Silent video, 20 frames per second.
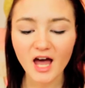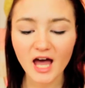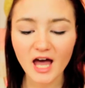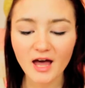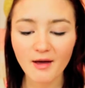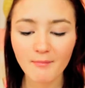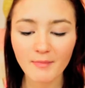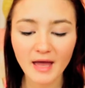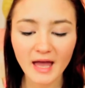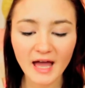
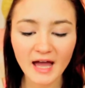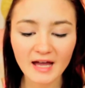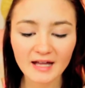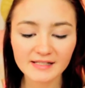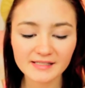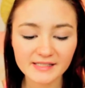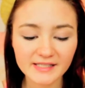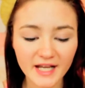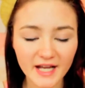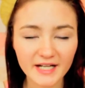
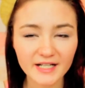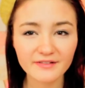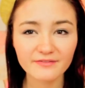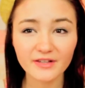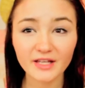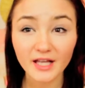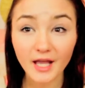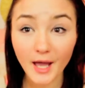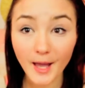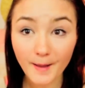as kind
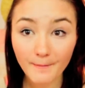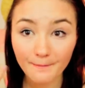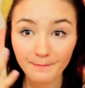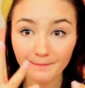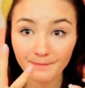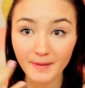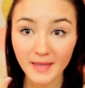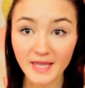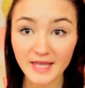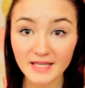of like a
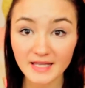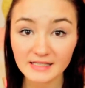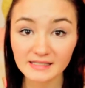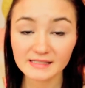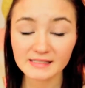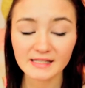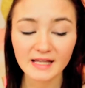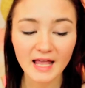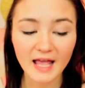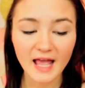
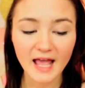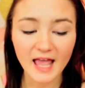base,